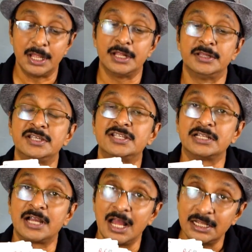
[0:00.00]
these are the
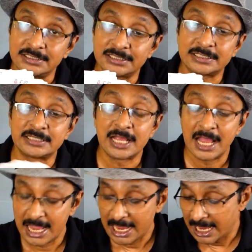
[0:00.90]
cards.
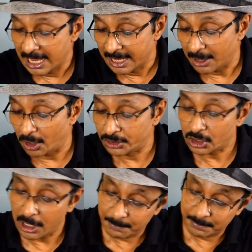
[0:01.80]
On
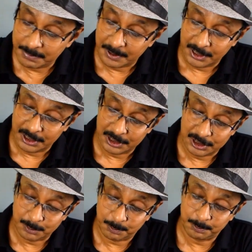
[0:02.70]
top
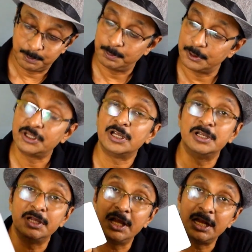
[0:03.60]
you put the
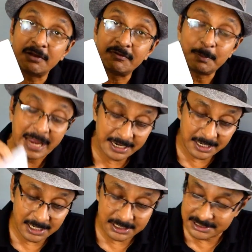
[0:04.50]
11 blank
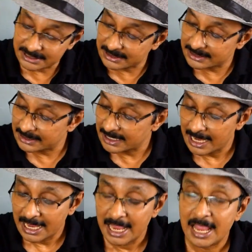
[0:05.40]
cards,
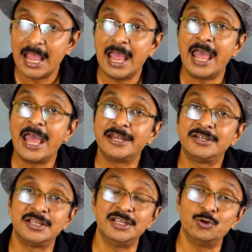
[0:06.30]
and
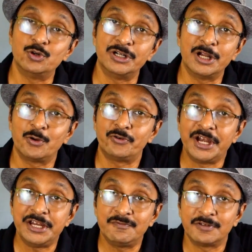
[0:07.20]
you are now
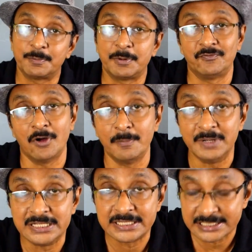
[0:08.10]
ready for the
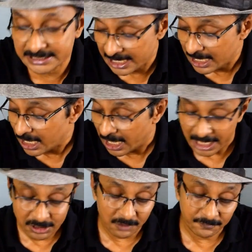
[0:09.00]
performance. And
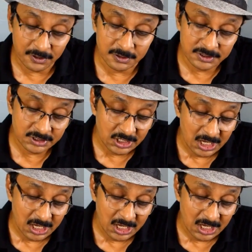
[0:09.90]
of course